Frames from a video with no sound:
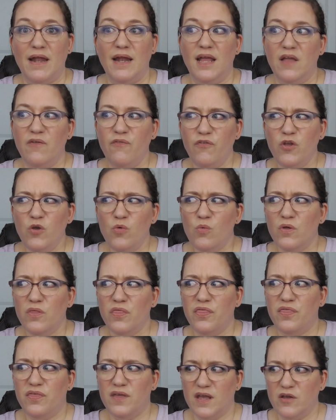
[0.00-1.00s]
And if you
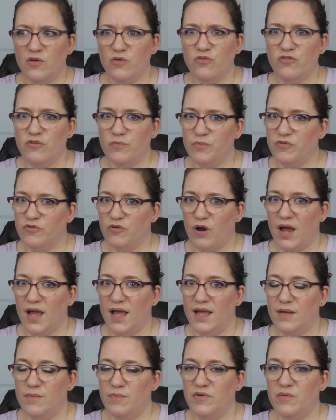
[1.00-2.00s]
think you're
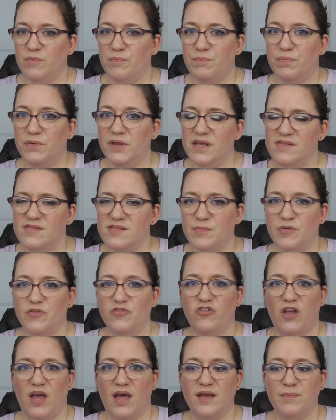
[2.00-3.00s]
subscribed, please double
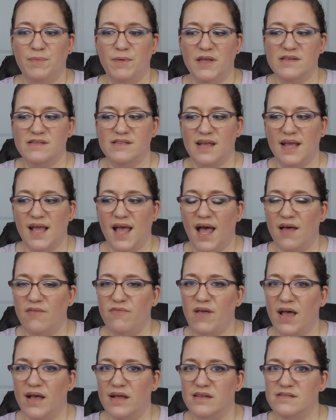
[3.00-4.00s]
check, because I
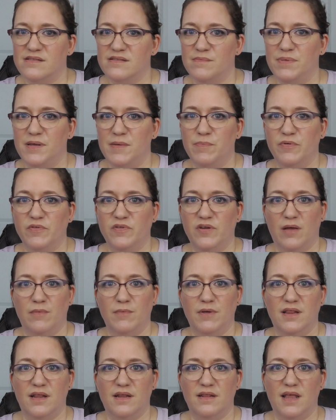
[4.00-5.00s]
have had some people tell
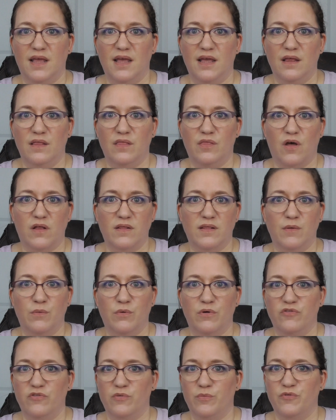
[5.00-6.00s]
me that they thought they
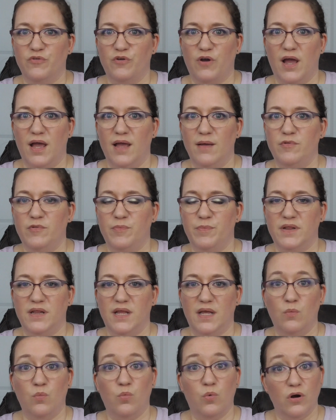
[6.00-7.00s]
were subscribed, but
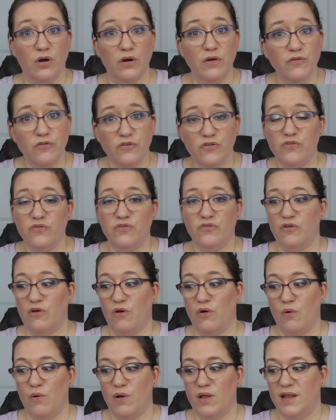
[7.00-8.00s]
they weren't.
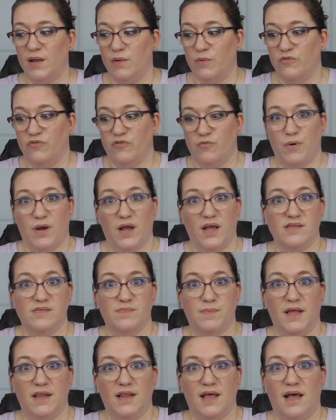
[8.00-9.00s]
And they were
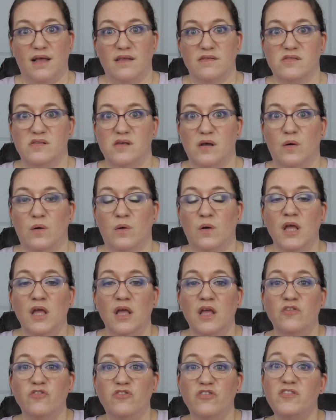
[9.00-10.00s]
surprised by that. So
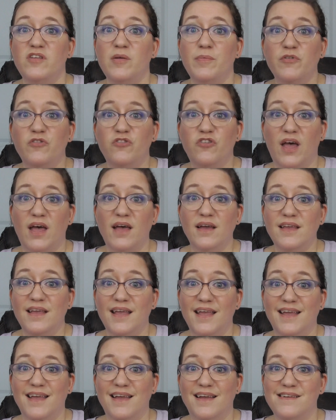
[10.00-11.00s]
just double check,
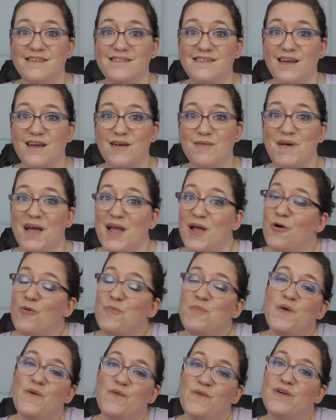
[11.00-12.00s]
and I
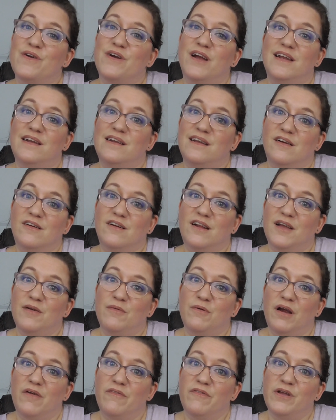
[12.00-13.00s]
hope you have a great day or night
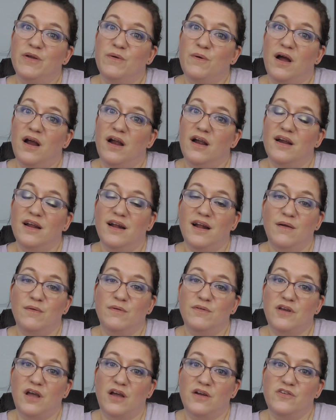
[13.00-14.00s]
wherever you are, and I
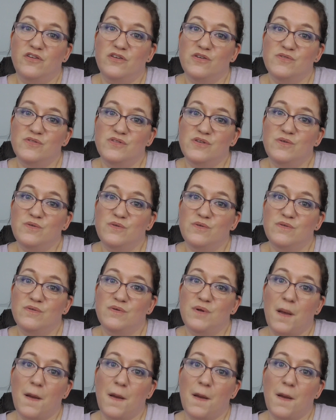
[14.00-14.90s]
will talk to you soon.